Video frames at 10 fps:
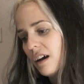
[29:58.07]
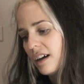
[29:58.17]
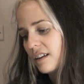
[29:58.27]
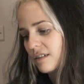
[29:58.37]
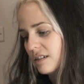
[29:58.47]

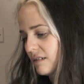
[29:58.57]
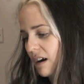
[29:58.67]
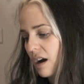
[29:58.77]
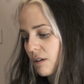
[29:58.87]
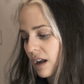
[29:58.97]
I don't know
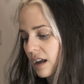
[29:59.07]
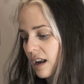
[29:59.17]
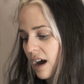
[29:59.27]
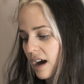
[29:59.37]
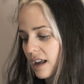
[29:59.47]
how
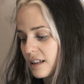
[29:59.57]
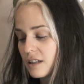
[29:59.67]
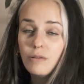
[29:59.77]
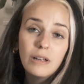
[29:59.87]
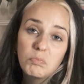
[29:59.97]
can I
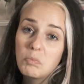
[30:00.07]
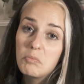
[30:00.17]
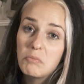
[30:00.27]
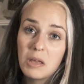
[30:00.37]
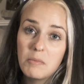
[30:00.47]
do it,
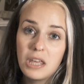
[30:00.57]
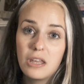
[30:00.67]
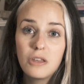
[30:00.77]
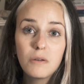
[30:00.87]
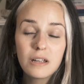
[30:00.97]
but
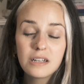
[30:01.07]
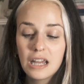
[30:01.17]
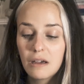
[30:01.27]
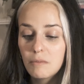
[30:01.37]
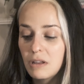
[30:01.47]
maybe you can
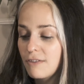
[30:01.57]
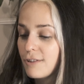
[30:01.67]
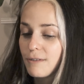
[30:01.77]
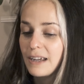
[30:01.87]
tell me if you